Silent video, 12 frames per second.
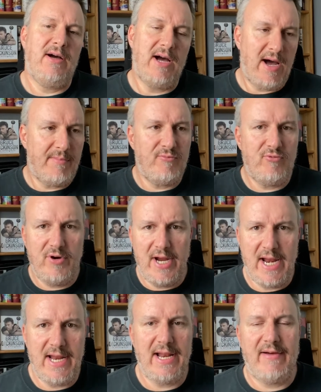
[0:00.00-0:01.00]
I'm
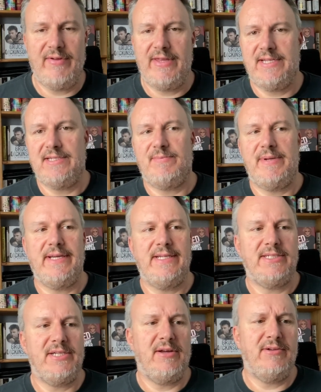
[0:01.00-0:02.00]
really loving these beers. You know,